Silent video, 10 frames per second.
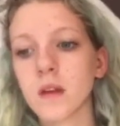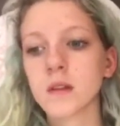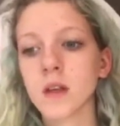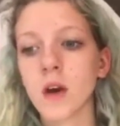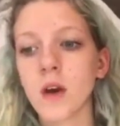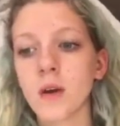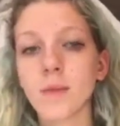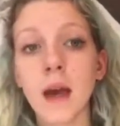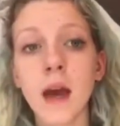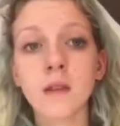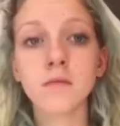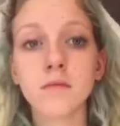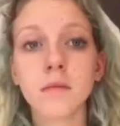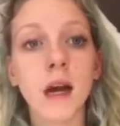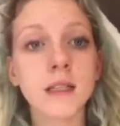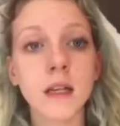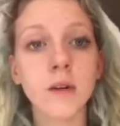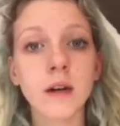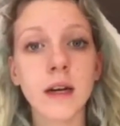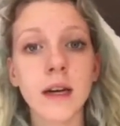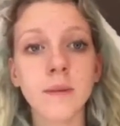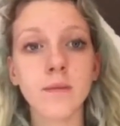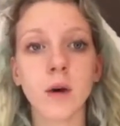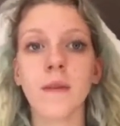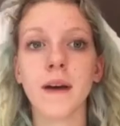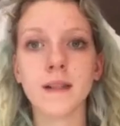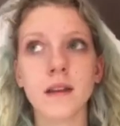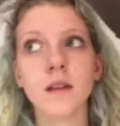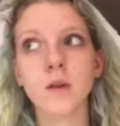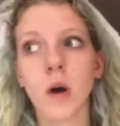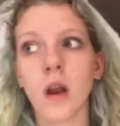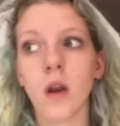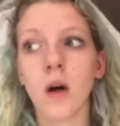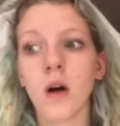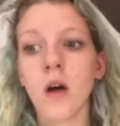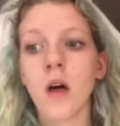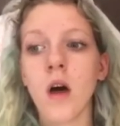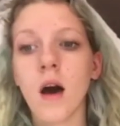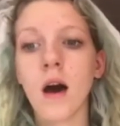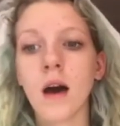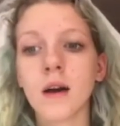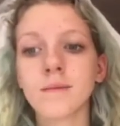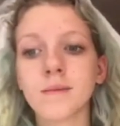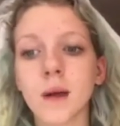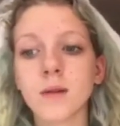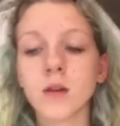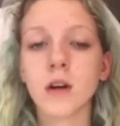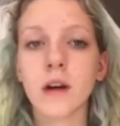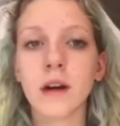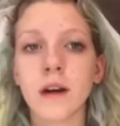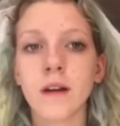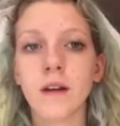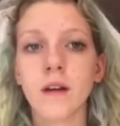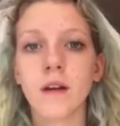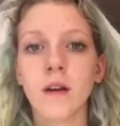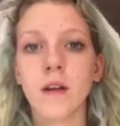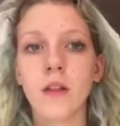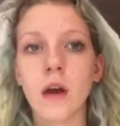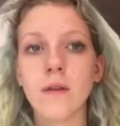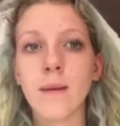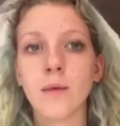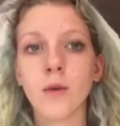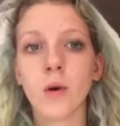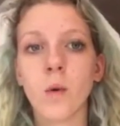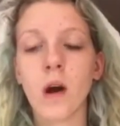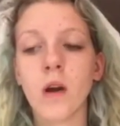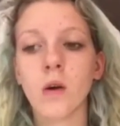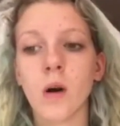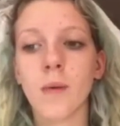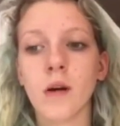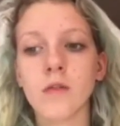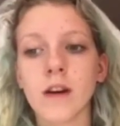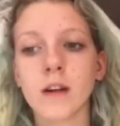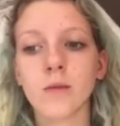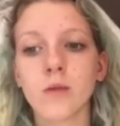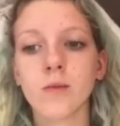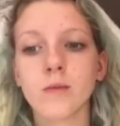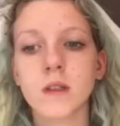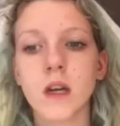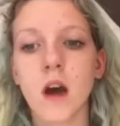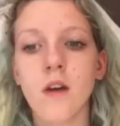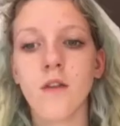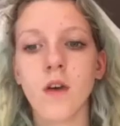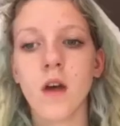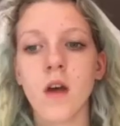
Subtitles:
So yeah, that's it really. Well, that's it, it was quite a lot. I'm sorry I rambled on quite a lot about random stuff.